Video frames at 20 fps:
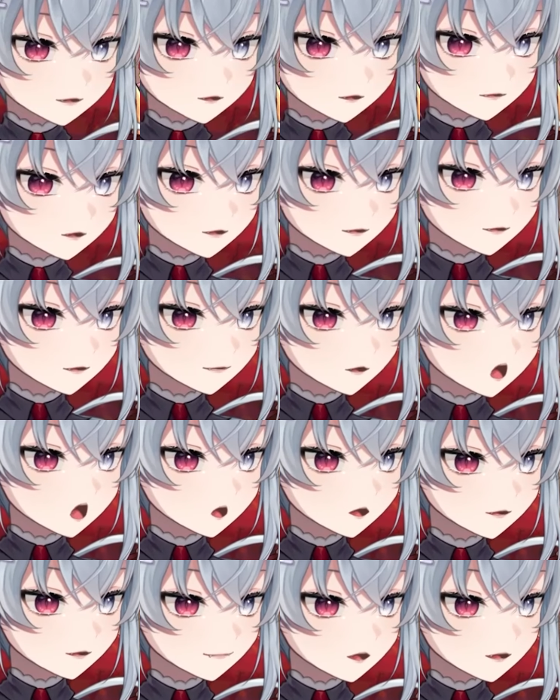What's some
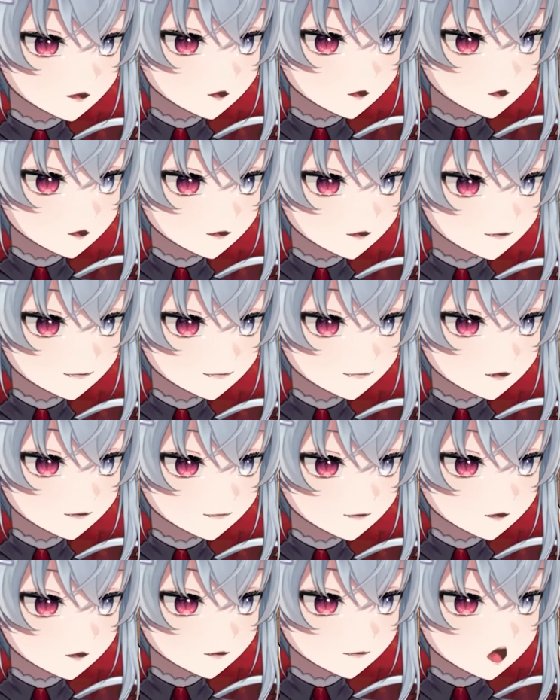automation
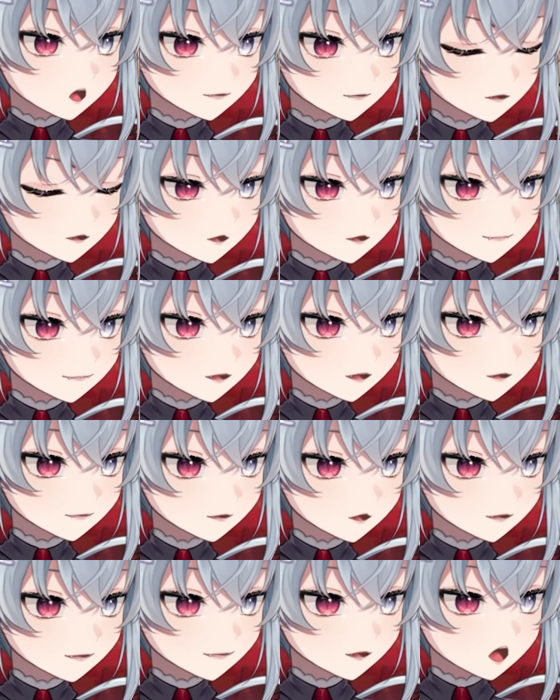stuff that you have or can
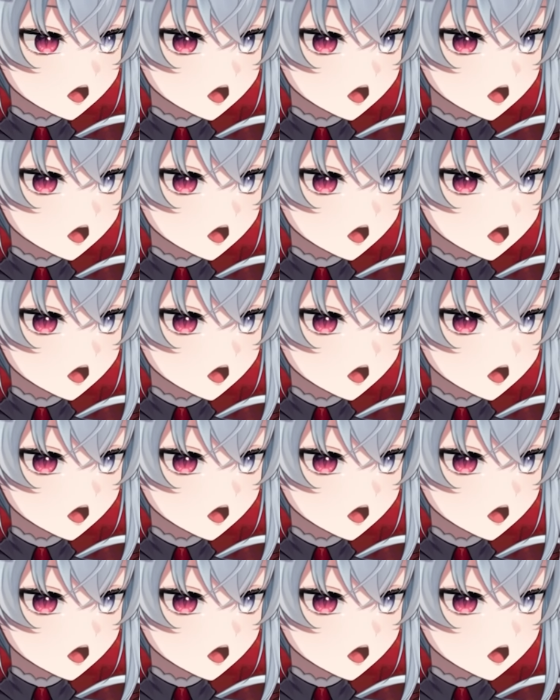recommend?